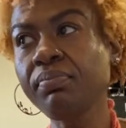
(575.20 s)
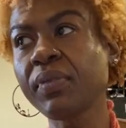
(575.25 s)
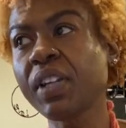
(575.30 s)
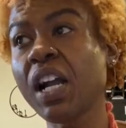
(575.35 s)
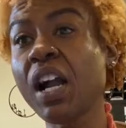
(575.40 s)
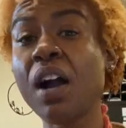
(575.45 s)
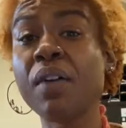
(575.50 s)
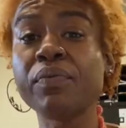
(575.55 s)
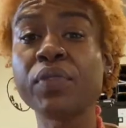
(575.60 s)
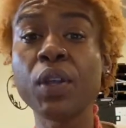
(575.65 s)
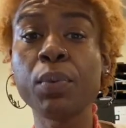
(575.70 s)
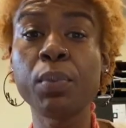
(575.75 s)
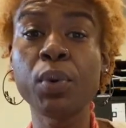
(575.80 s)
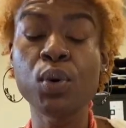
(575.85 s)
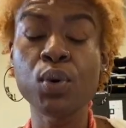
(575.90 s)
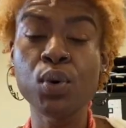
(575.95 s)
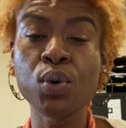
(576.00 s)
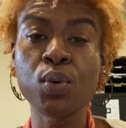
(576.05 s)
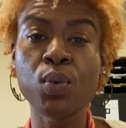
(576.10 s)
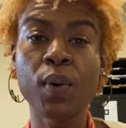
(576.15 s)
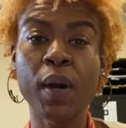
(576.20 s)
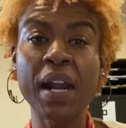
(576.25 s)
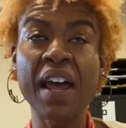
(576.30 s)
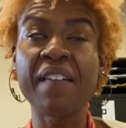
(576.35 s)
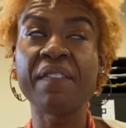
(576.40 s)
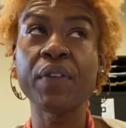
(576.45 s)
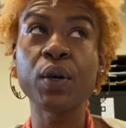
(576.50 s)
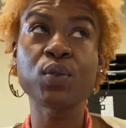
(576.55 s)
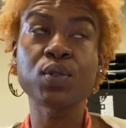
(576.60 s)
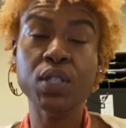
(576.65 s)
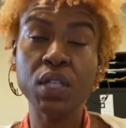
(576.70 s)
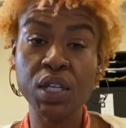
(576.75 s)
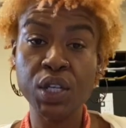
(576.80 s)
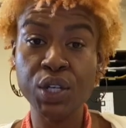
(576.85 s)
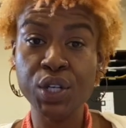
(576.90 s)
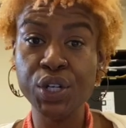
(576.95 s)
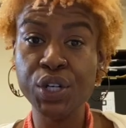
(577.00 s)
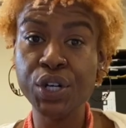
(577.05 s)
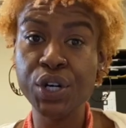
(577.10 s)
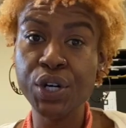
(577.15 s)
comfortable, when I feel
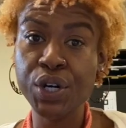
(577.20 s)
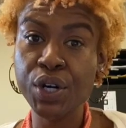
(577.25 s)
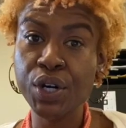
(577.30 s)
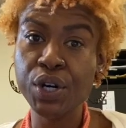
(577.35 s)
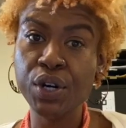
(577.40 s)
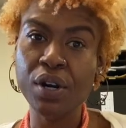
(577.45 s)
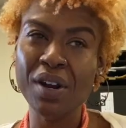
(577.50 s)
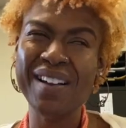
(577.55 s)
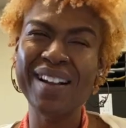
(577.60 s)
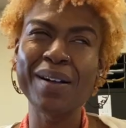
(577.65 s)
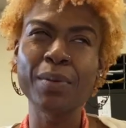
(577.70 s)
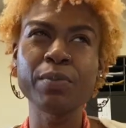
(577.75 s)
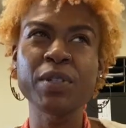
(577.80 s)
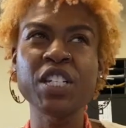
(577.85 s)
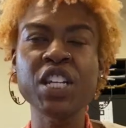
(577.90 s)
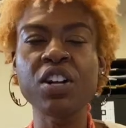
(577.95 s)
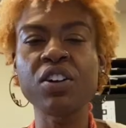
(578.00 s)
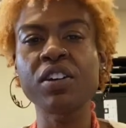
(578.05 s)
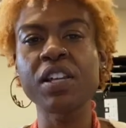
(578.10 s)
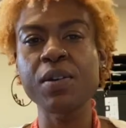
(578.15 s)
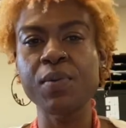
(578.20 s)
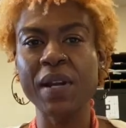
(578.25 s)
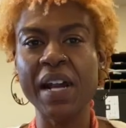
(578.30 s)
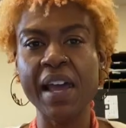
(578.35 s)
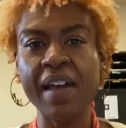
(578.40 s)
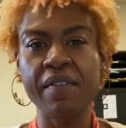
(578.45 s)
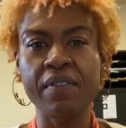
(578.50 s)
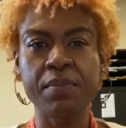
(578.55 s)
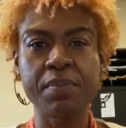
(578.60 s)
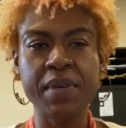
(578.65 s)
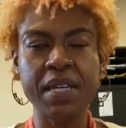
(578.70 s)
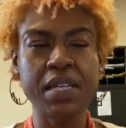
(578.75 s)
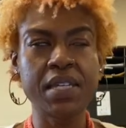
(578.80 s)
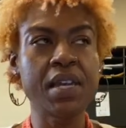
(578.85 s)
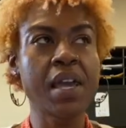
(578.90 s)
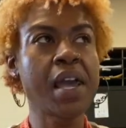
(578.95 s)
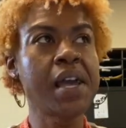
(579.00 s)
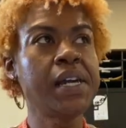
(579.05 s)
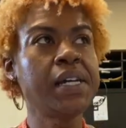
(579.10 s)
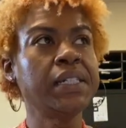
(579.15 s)
secure. Generally, when I have a mate,
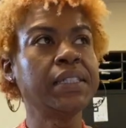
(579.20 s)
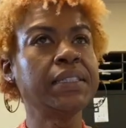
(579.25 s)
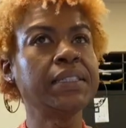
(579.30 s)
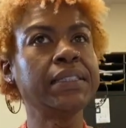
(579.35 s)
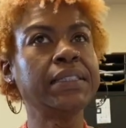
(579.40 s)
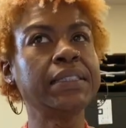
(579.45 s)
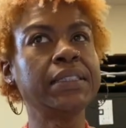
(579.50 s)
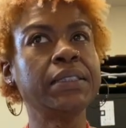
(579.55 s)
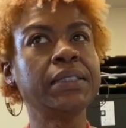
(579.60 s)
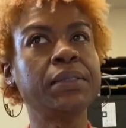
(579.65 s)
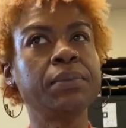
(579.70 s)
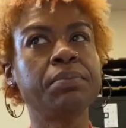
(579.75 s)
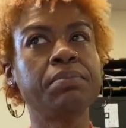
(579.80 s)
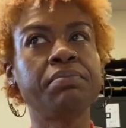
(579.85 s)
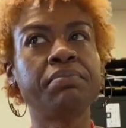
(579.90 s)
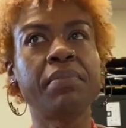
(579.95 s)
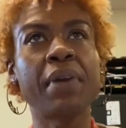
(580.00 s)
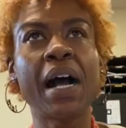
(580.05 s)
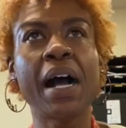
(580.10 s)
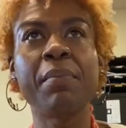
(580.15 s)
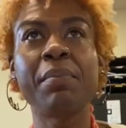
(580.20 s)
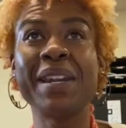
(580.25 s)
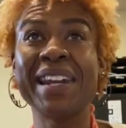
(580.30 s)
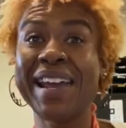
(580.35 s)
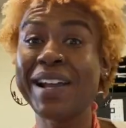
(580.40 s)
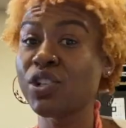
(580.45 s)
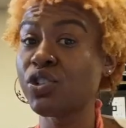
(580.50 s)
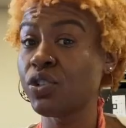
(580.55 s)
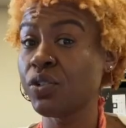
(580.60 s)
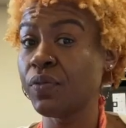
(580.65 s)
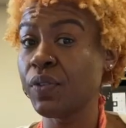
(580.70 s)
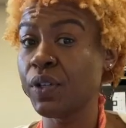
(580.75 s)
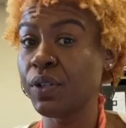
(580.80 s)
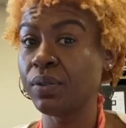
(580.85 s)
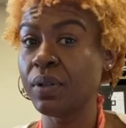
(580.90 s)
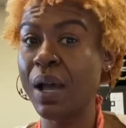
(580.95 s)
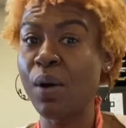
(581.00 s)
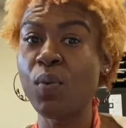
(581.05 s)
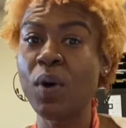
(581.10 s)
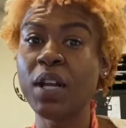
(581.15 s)
I'm an extrovert.
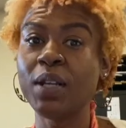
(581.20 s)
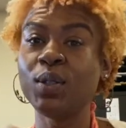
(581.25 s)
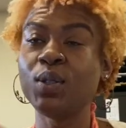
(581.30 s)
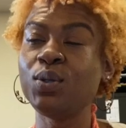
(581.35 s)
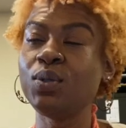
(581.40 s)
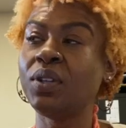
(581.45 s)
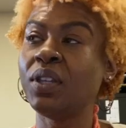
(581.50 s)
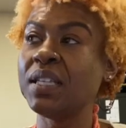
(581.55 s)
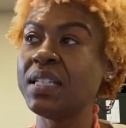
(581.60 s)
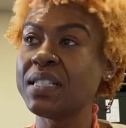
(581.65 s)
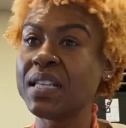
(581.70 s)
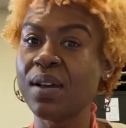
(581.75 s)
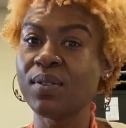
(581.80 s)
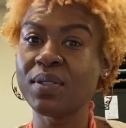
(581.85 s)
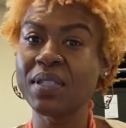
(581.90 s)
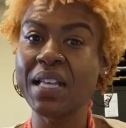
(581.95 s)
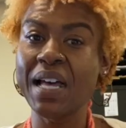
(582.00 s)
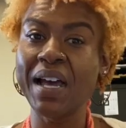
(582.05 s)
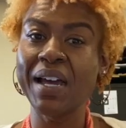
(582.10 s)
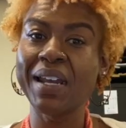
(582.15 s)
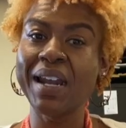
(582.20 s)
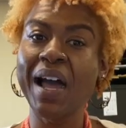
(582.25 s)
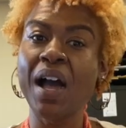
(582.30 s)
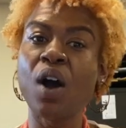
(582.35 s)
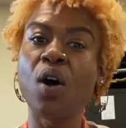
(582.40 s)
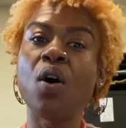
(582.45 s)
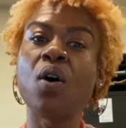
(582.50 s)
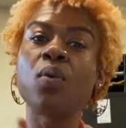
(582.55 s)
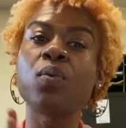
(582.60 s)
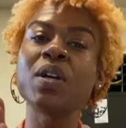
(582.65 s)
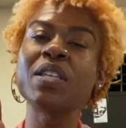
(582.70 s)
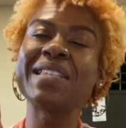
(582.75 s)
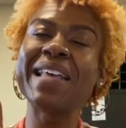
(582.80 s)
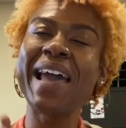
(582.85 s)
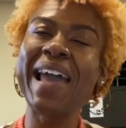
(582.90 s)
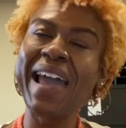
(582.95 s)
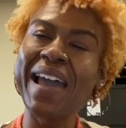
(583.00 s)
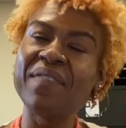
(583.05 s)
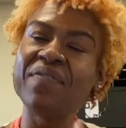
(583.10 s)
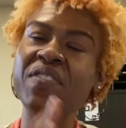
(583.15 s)
I want to do things outside. I always
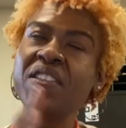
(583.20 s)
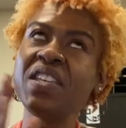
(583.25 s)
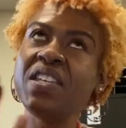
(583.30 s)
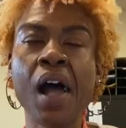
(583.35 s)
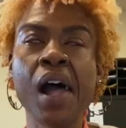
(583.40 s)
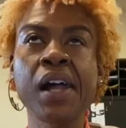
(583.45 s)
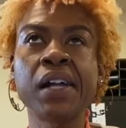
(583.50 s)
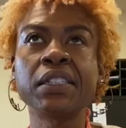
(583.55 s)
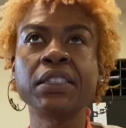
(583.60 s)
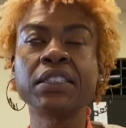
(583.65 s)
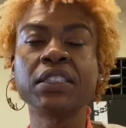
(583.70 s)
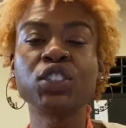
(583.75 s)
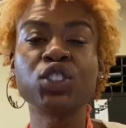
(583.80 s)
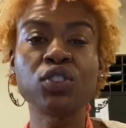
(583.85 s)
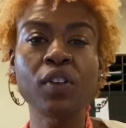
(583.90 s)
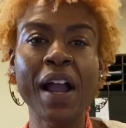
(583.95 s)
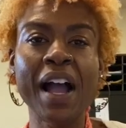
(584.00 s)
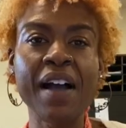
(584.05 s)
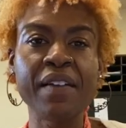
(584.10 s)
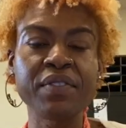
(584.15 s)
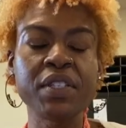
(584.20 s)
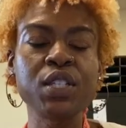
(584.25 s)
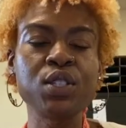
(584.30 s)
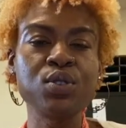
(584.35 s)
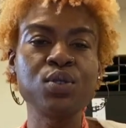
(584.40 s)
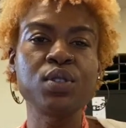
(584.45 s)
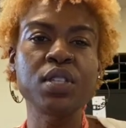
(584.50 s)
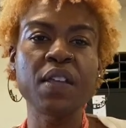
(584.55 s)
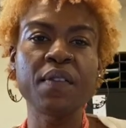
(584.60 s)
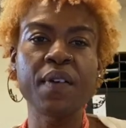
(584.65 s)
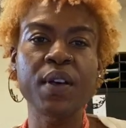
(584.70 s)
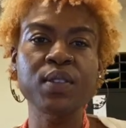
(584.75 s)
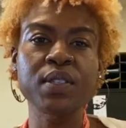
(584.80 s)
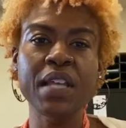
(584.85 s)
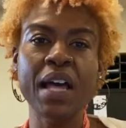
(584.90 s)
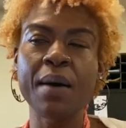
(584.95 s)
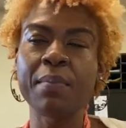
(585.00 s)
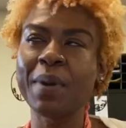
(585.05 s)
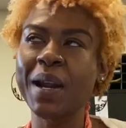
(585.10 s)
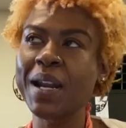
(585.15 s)
had the drive to do stuff
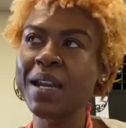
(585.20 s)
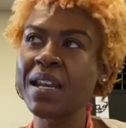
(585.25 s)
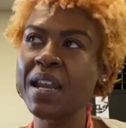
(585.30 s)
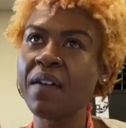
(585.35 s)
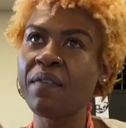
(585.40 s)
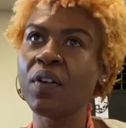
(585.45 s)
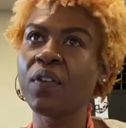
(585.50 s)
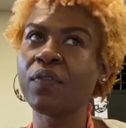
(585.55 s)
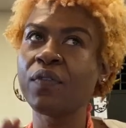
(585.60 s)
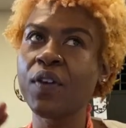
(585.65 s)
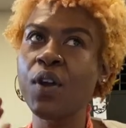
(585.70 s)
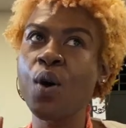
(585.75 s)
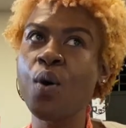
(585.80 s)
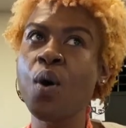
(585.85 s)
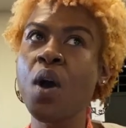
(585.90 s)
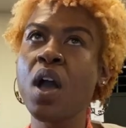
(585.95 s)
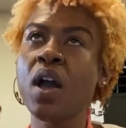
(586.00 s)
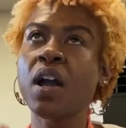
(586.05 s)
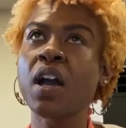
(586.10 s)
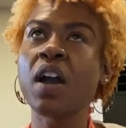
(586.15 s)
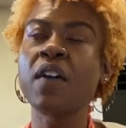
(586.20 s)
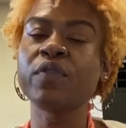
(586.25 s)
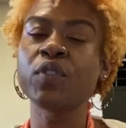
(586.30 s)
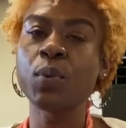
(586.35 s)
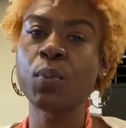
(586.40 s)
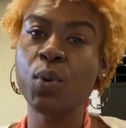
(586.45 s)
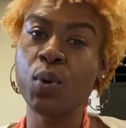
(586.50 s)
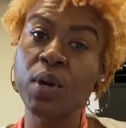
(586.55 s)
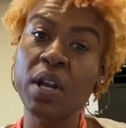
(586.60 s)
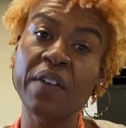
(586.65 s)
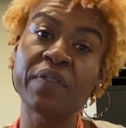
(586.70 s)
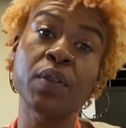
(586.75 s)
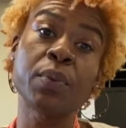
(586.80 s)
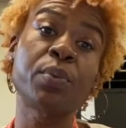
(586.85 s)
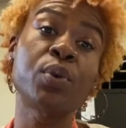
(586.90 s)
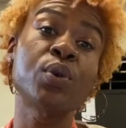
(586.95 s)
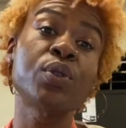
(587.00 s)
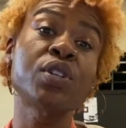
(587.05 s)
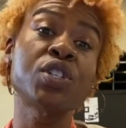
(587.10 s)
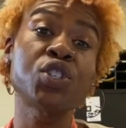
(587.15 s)
outside, but I never feel comfortable enough to
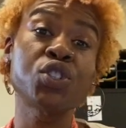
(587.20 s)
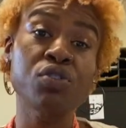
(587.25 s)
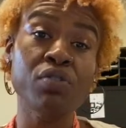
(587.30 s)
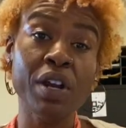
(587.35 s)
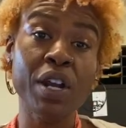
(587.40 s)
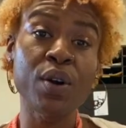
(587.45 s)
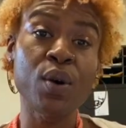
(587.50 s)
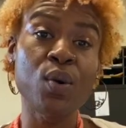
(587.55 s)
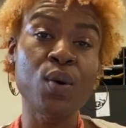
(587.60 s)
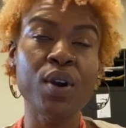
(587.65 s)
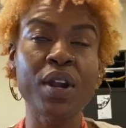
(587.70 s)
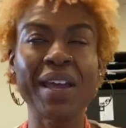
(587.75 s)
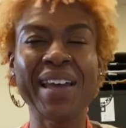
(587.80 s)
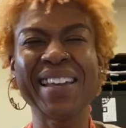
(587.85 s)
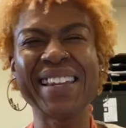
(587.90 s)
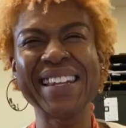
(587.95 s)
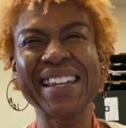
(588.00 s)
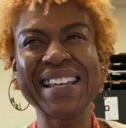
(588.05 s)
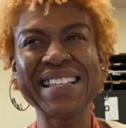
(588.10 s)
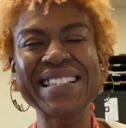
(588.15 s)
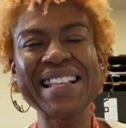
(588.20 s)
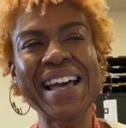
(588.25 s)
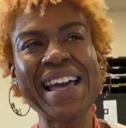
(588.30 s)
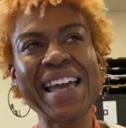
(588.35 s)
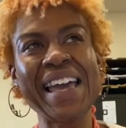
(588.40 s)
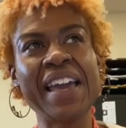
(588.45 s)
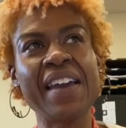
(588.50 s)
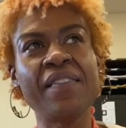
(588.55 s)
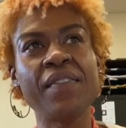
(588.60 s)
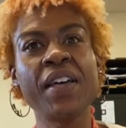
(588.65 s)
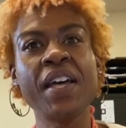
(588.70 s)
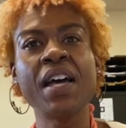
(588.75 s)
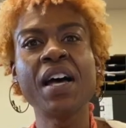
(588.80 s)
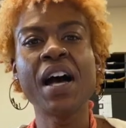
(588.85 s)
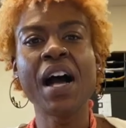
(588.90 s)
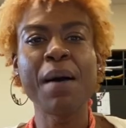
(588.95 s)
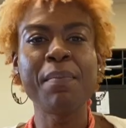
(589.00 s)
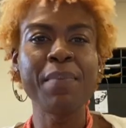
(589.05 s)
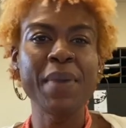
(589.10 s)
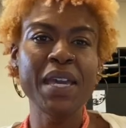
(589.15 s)
pull the trigger on it unless I have
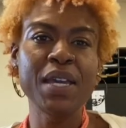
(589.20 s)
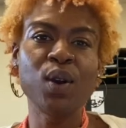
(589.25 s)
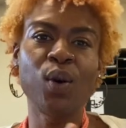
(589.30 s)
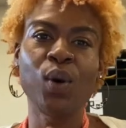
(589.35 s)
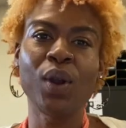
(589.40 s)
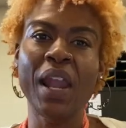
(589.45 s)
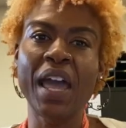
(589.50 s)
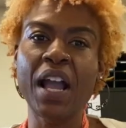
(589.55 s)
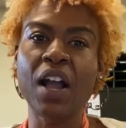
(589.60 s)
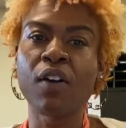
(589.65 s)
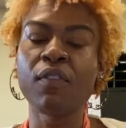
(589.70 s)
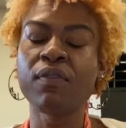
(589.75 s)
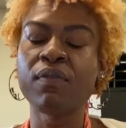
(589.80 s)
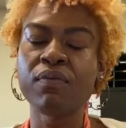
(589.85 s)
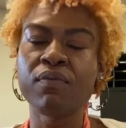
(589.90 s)
a mate or like a